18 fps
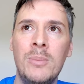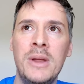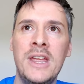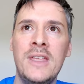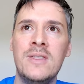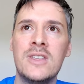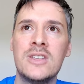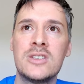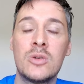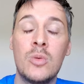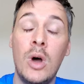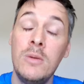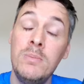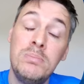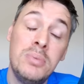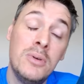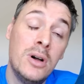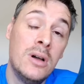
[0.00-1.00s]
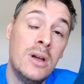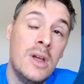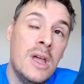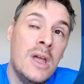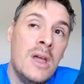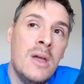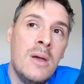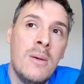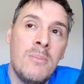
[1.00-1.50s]
be in the squad, but
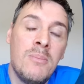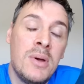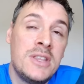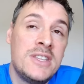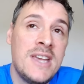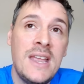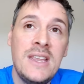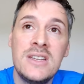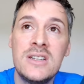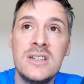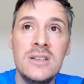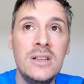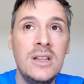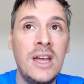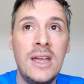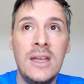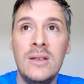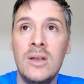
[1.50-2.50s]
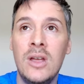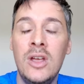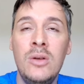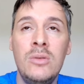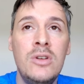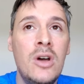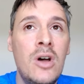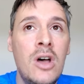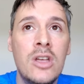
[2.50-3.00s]
potentially, who
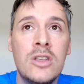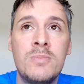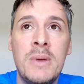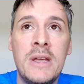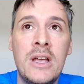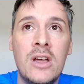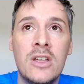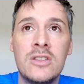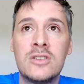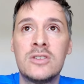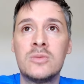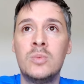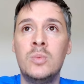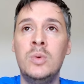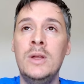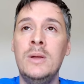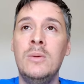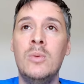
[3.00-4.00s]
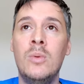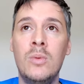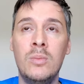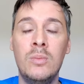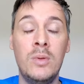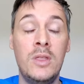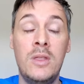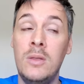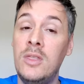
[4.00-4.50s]
knows? Because
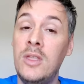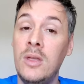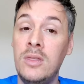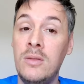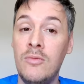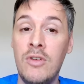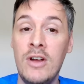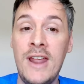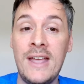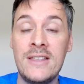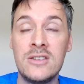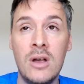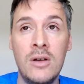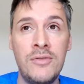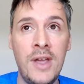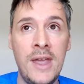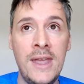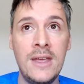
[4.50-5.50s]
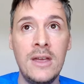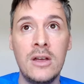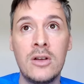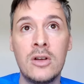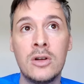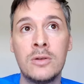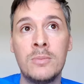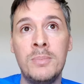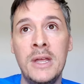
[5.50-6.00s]
Renato Vega
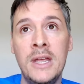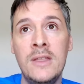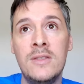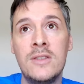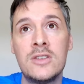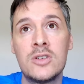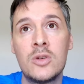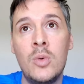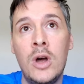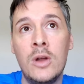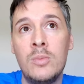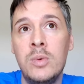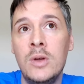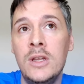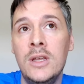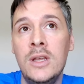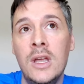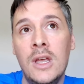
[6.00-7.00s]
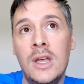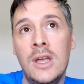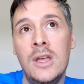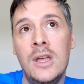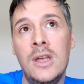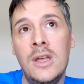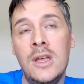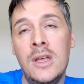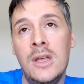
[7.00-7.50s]
could be in the squad.
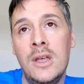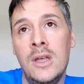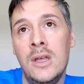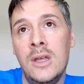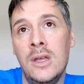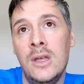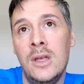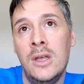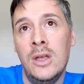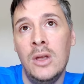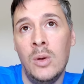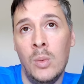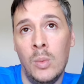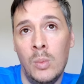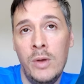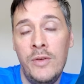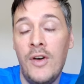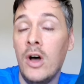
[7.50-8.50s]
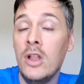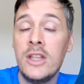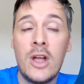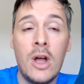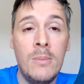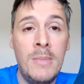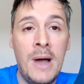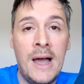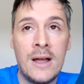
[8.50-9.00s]
We've only
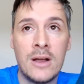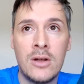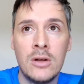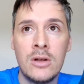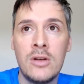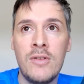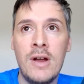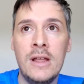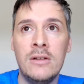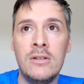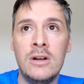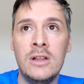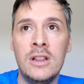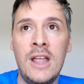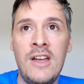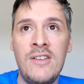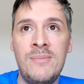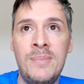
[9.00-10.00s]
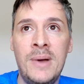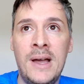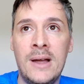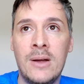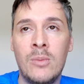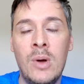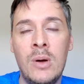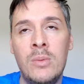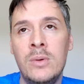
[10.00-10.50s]
got Mark Cucurella at left back.
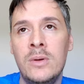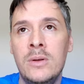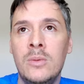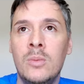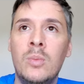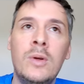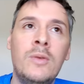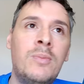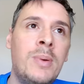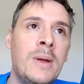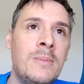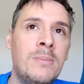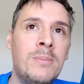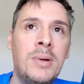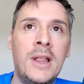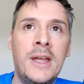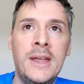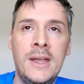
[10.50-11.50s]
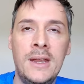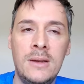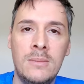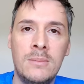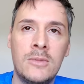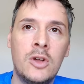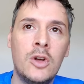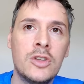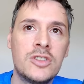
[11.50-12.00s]
Well, we've been
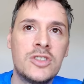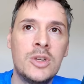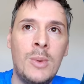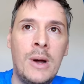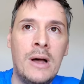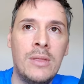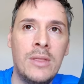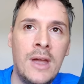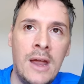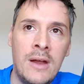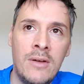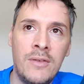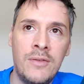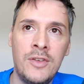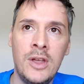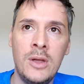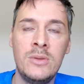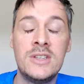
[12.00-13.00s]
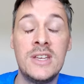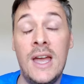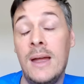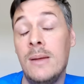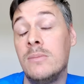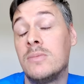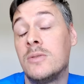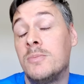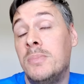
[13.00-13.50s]
playing Gusto out there a few
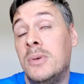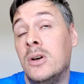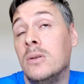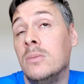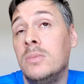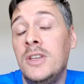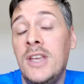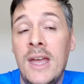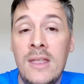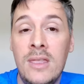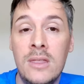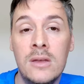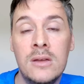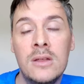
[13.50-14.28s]
times, but yeah,